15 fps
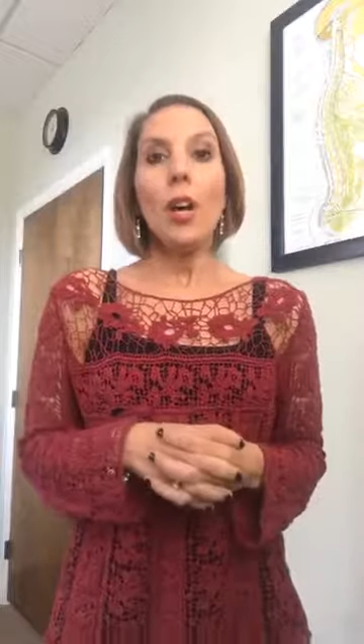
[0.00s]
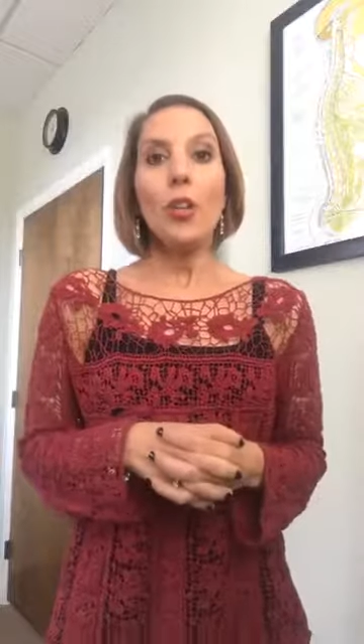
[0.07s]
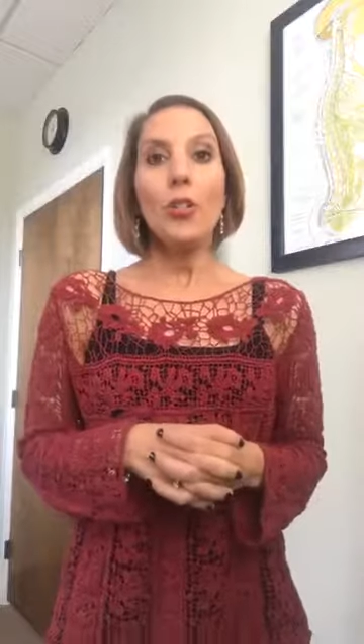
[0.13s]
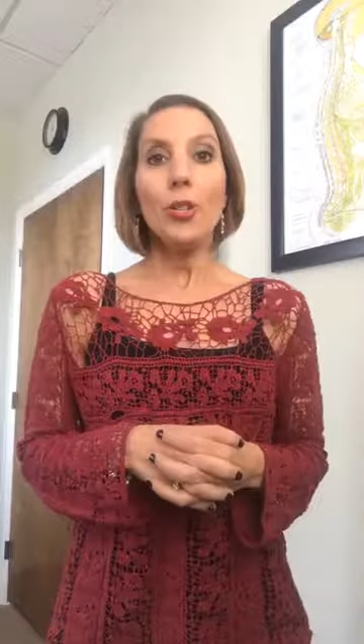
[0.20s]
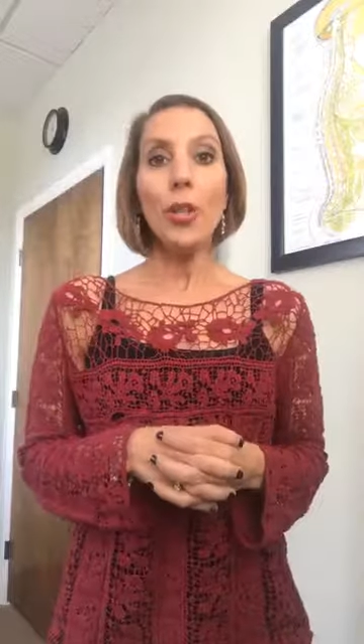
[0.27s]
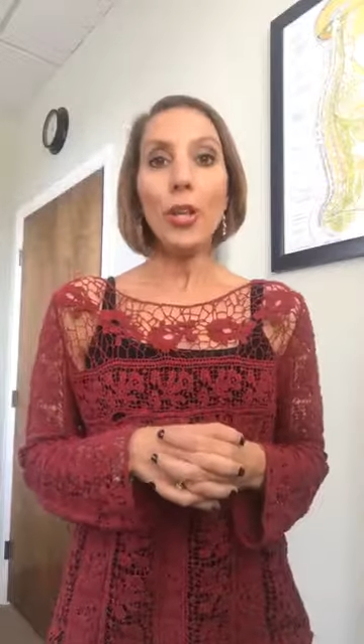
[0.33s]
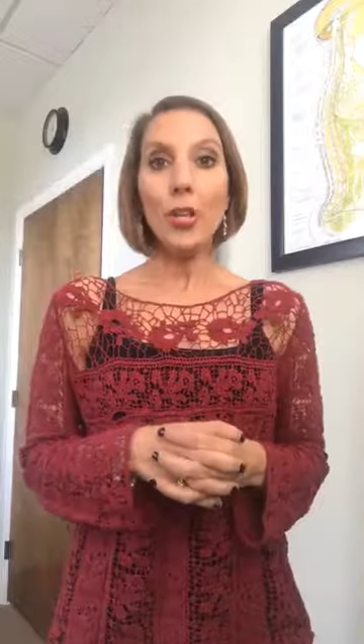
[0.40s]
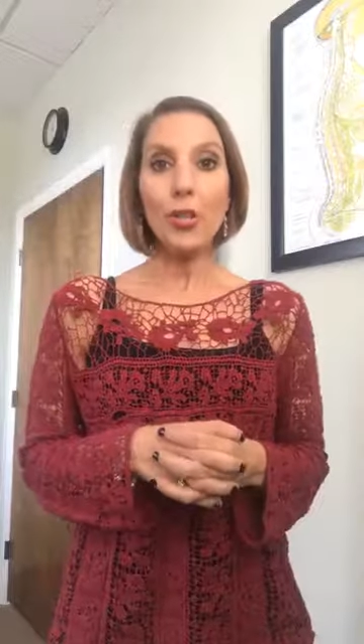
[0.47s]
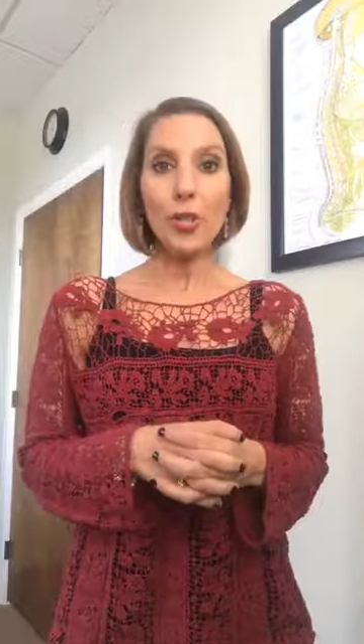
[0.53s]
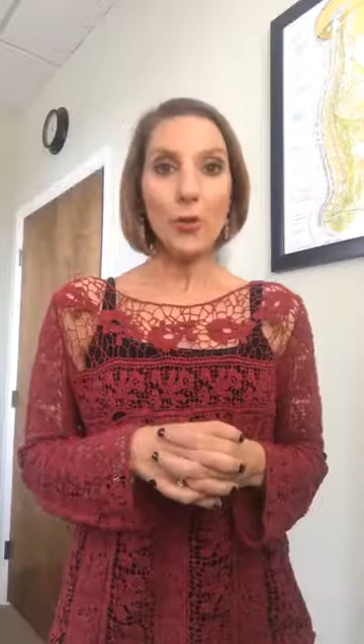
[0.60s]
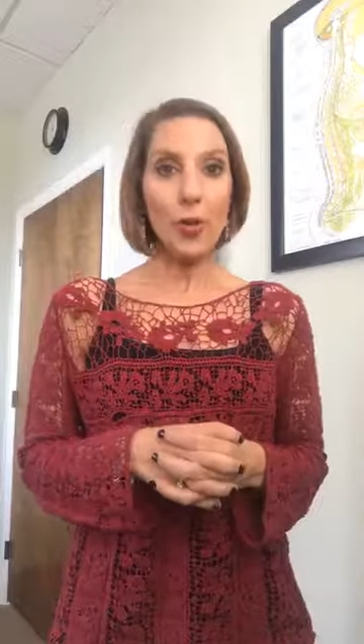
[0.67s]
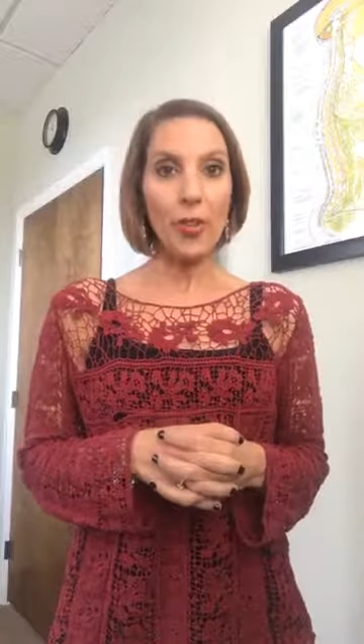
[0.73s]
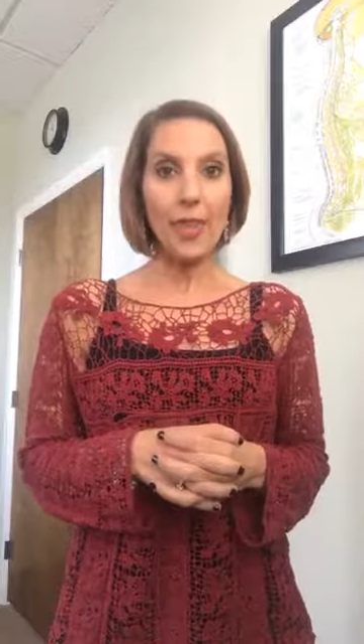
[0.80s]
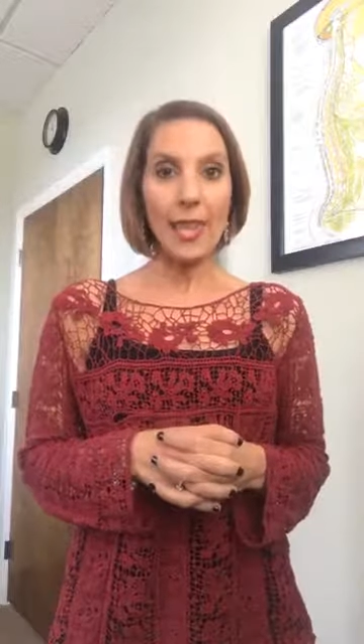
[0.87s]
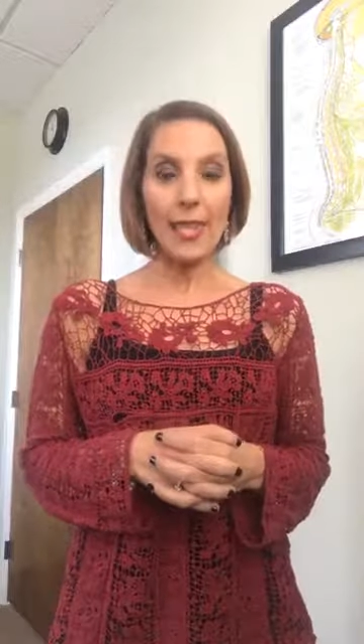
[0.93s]
triggers for
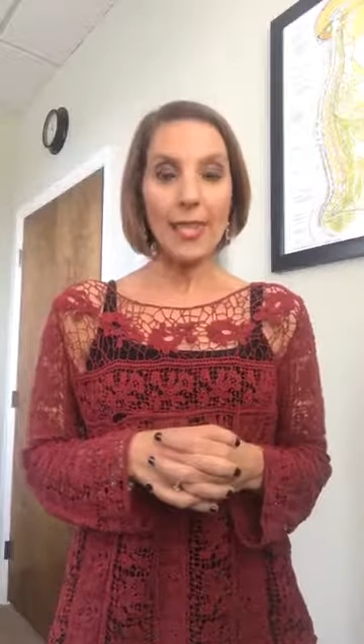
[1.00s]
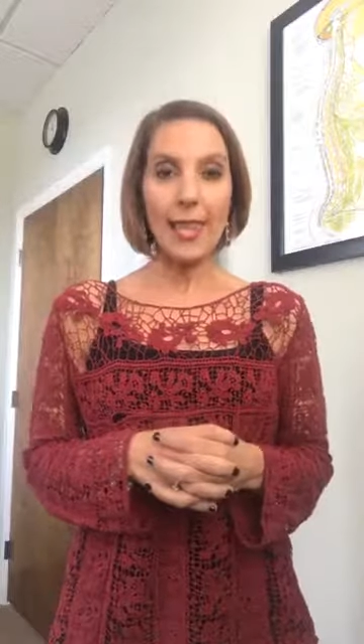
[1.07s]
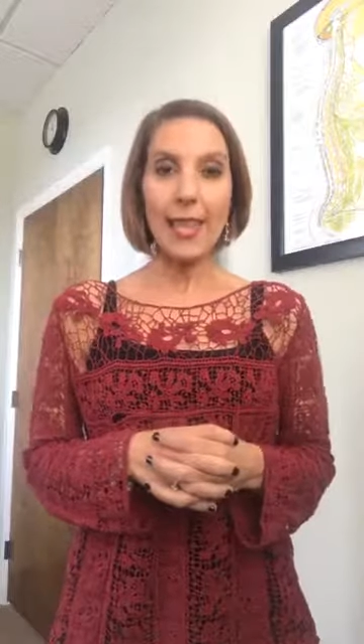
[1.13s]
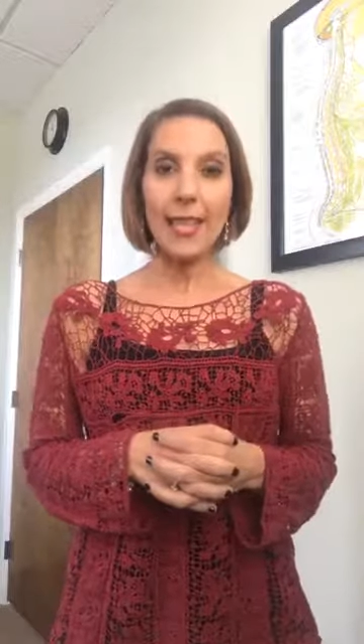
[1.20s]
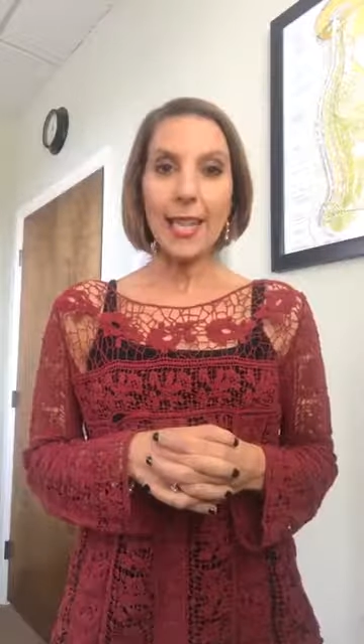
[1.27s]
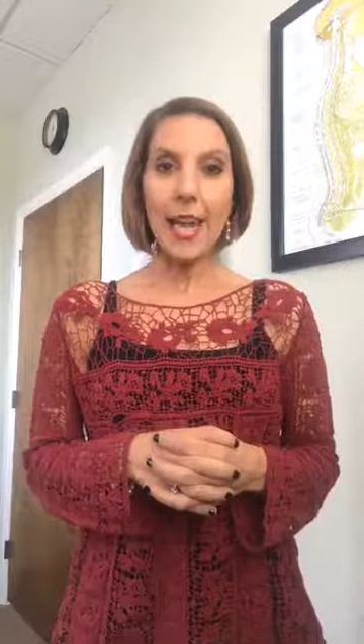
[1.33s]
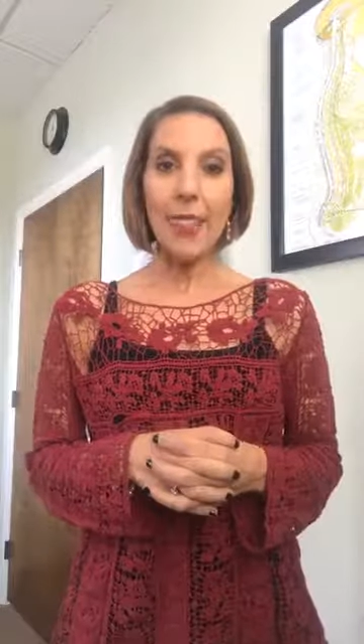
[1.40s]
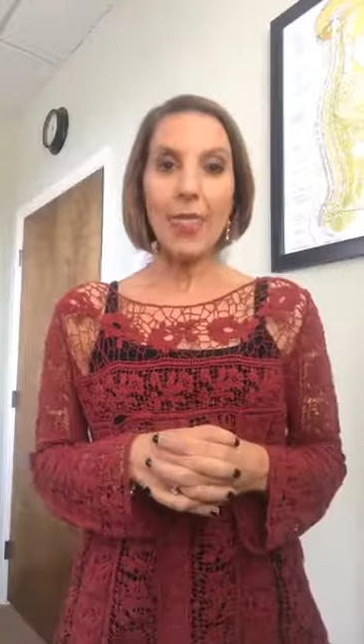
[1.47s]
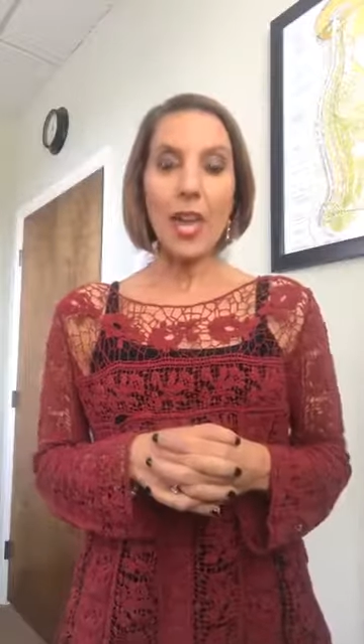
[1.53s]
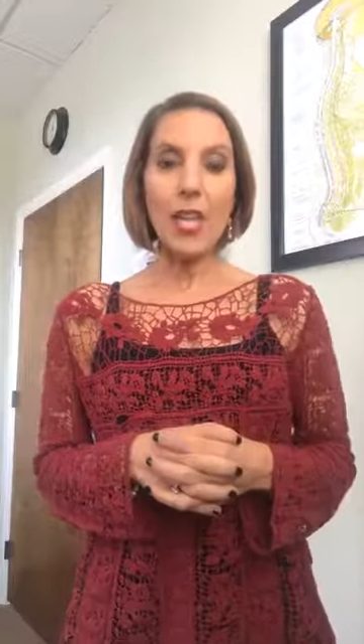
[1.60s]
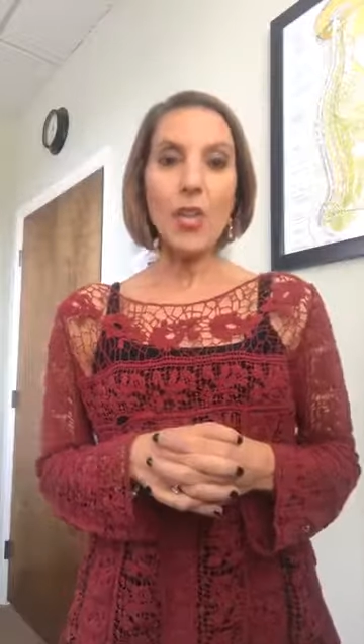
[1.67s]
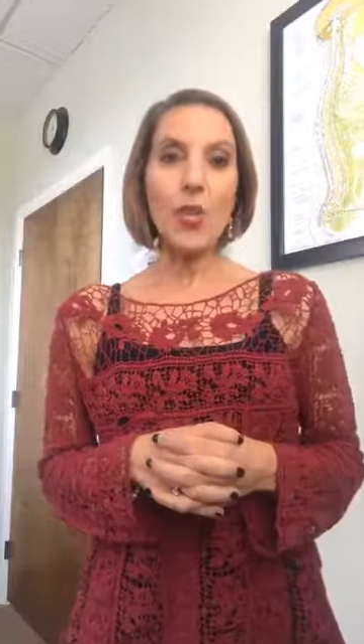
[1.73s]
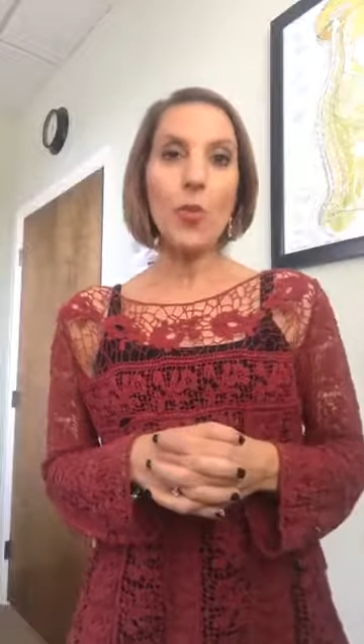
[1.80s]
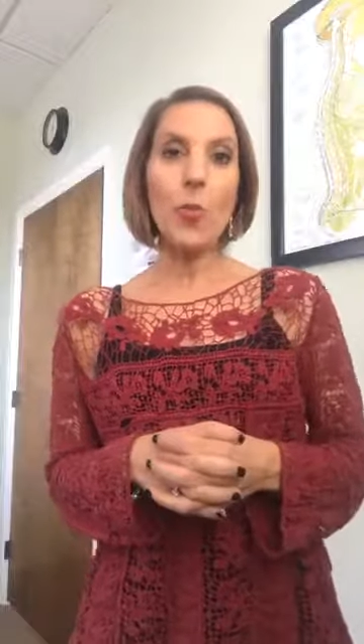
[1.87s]
things in the gut that you